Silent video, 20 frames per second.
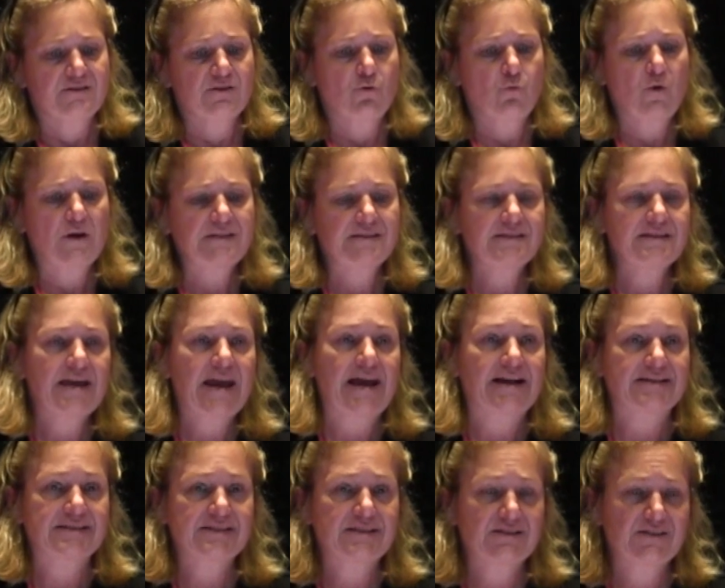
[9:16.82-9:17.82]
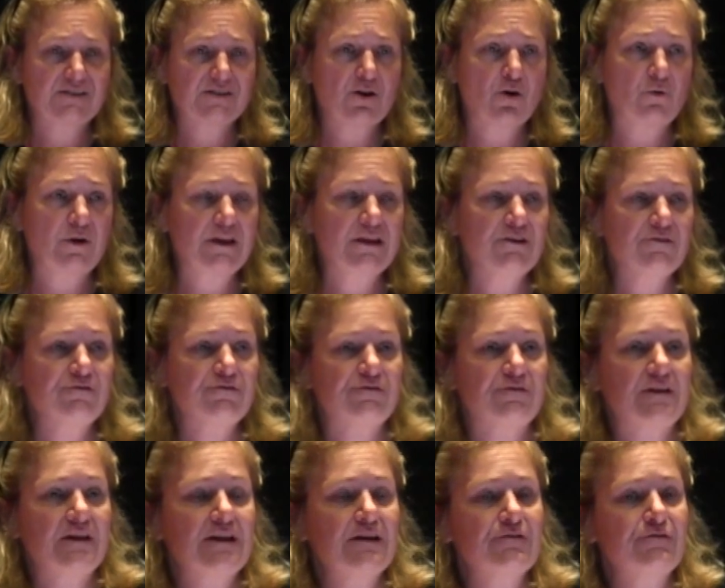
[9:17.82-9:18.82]
So what's next? So
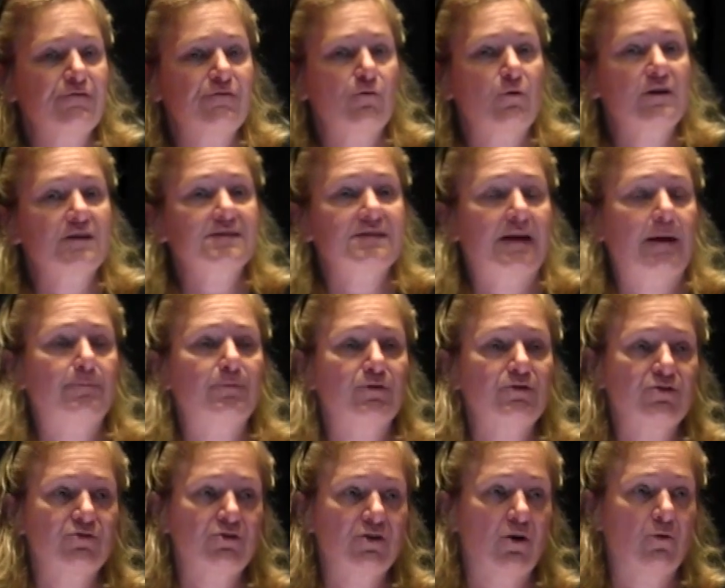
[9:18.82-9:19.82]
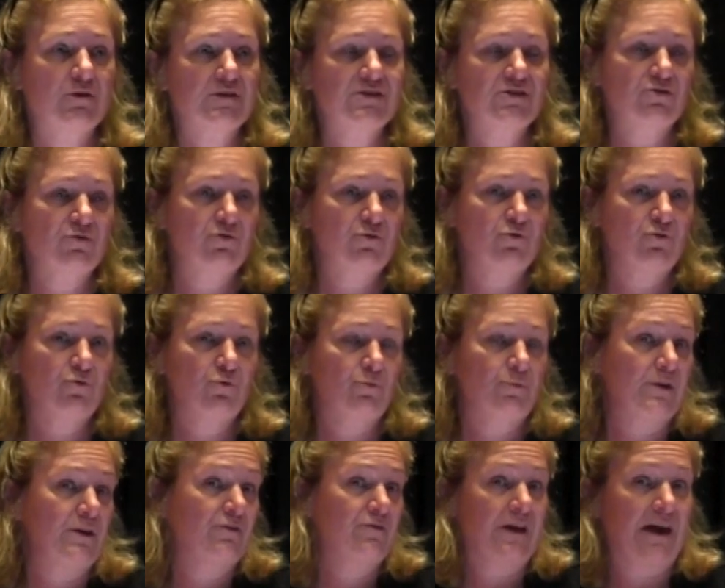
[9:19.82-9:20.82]
if for example, you go in to
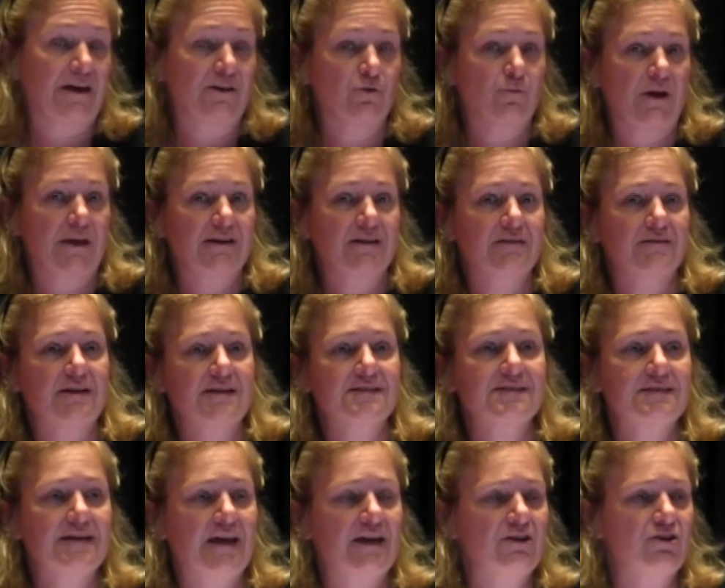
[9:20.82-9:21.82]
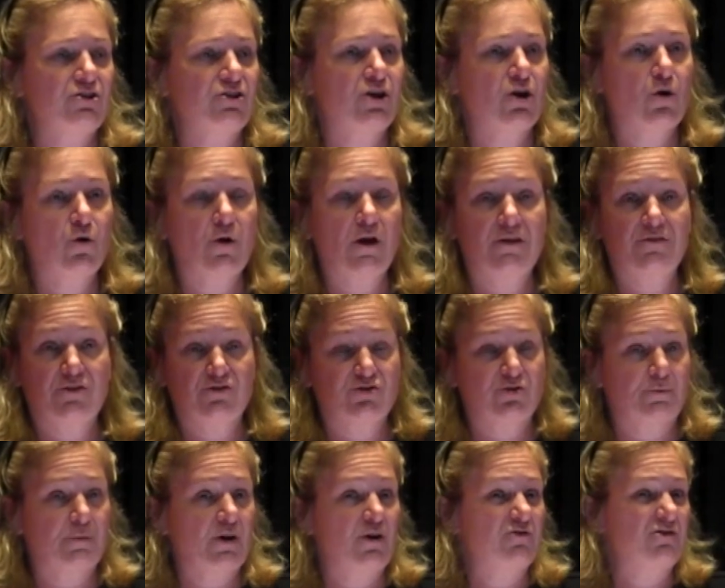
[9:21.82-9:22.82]
be evaluated and they say, you know, the
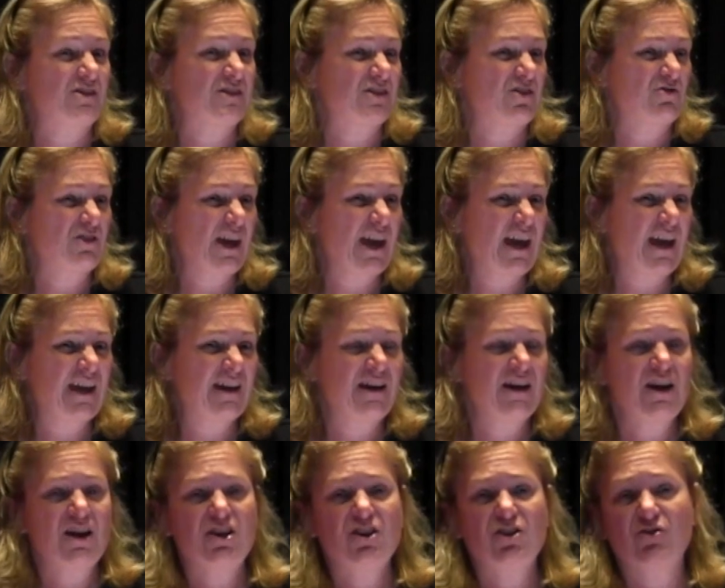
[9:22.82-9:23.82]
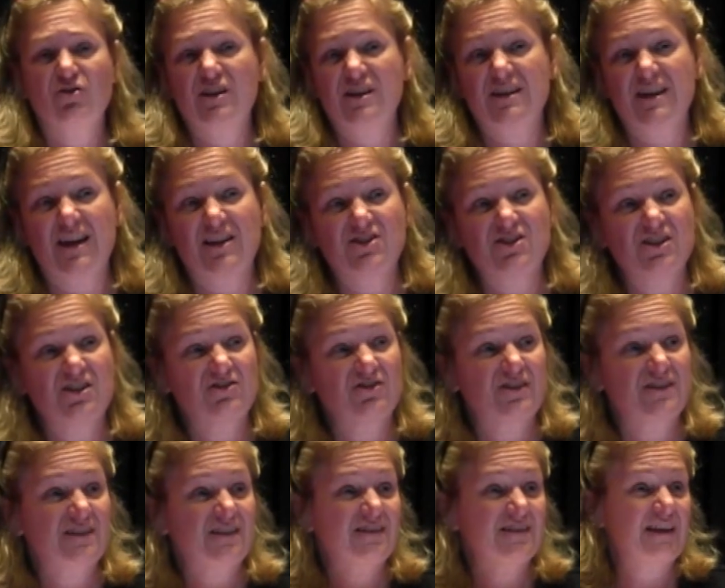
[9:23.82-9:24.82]
troponin is okay, your EKG
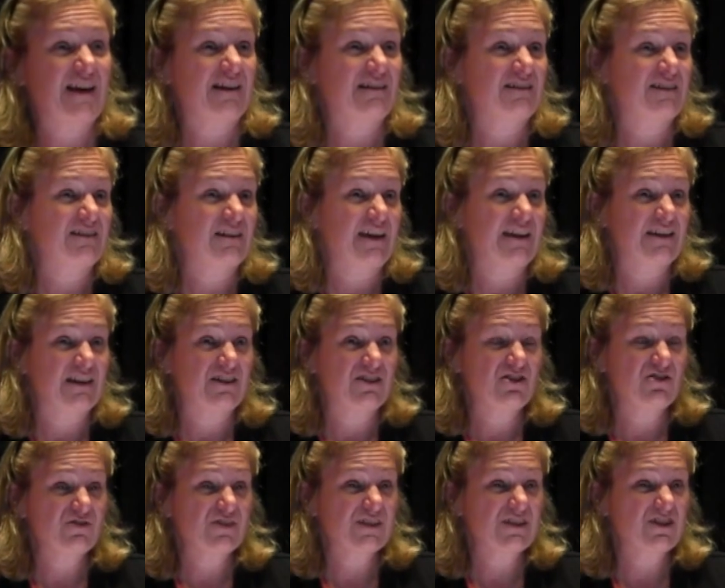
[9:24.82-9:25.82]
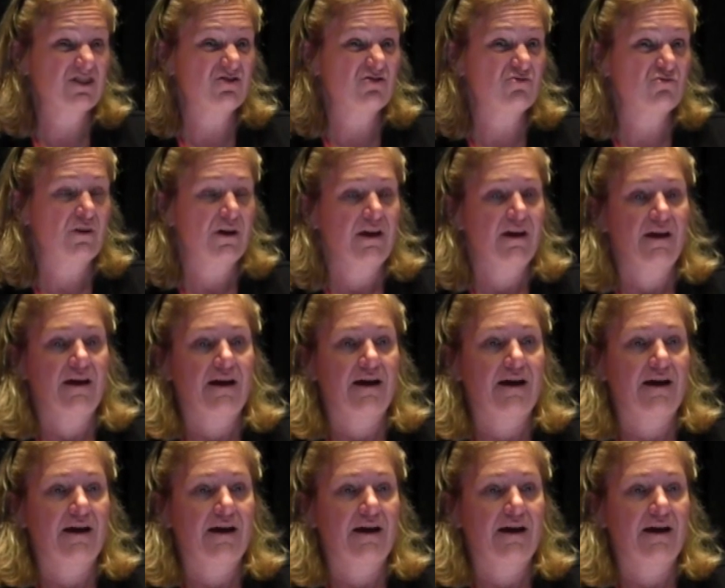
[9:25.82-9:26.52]
looks exactly like it used to,